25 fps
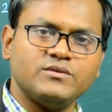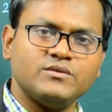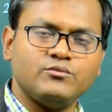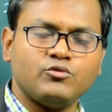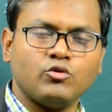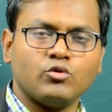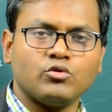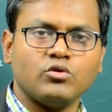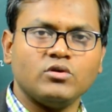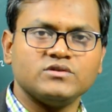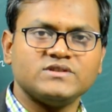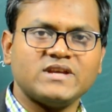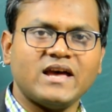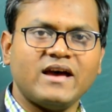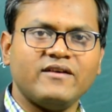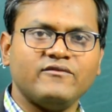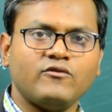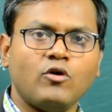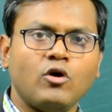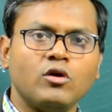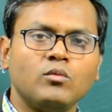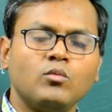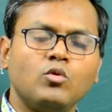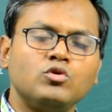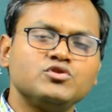and protons
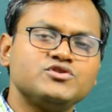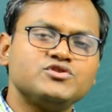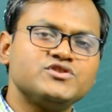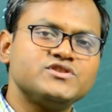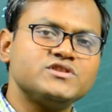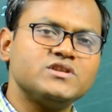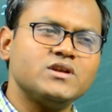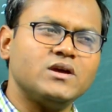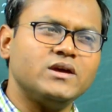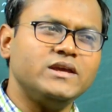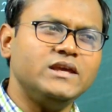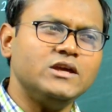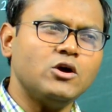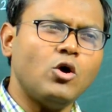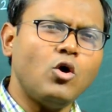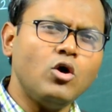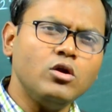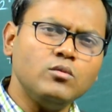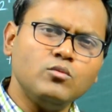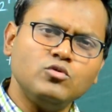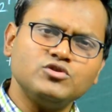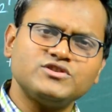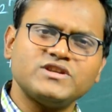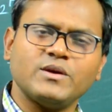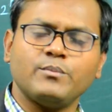have almost
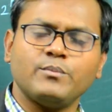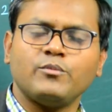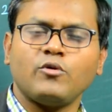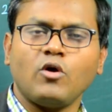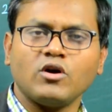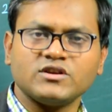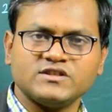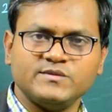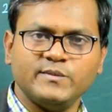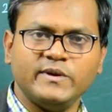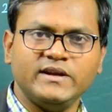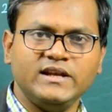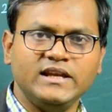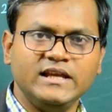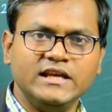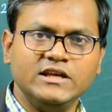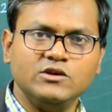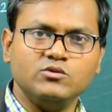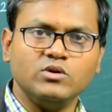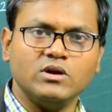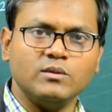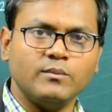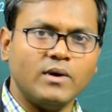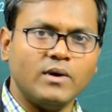approximately equal